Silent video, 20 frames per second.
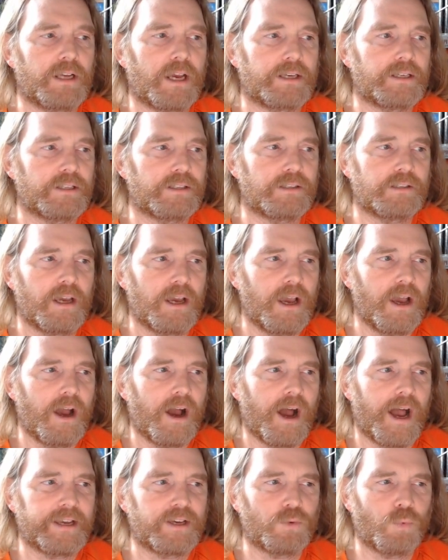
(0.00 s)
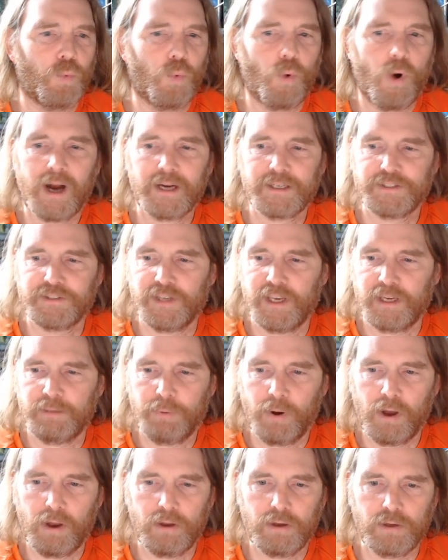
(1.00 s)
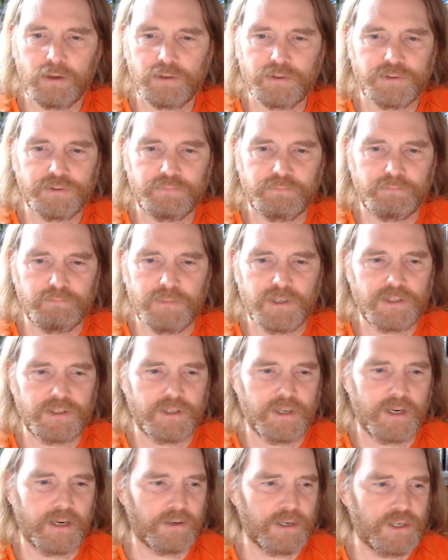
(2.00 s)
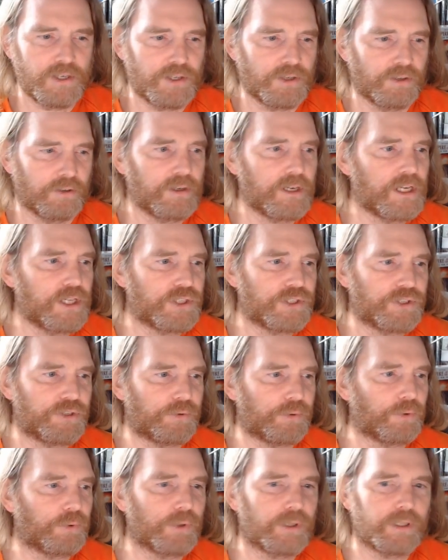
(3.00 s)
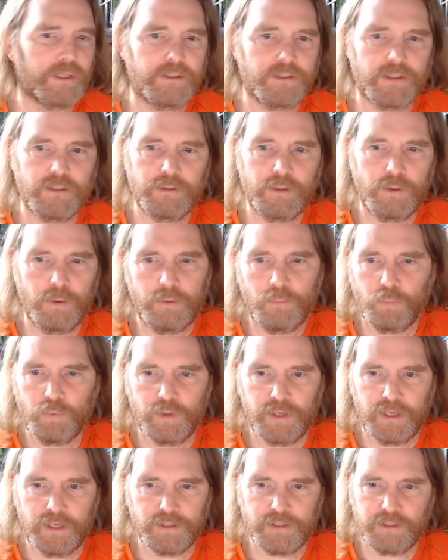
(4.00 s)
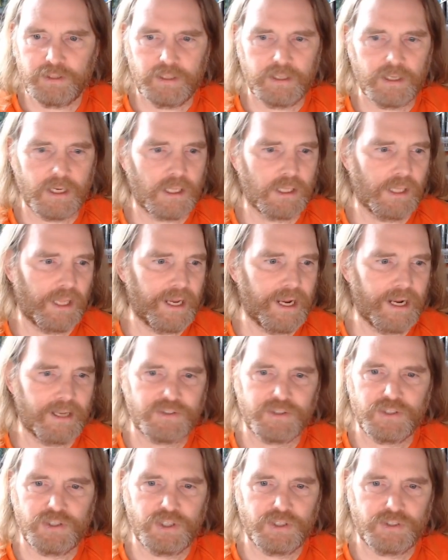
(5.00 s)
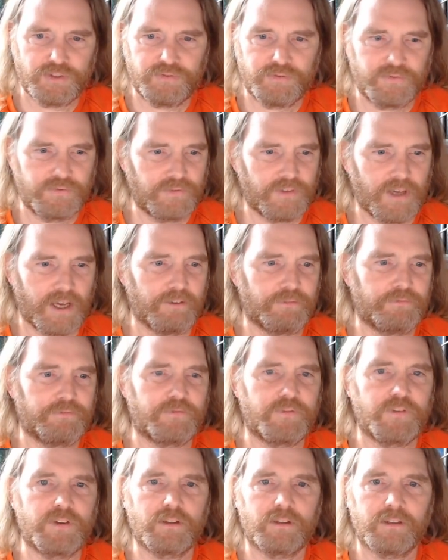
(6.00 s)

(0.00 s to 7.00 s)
I could I could walk St. Paul's missionary journeys through it in a, in a glance and just kind of feel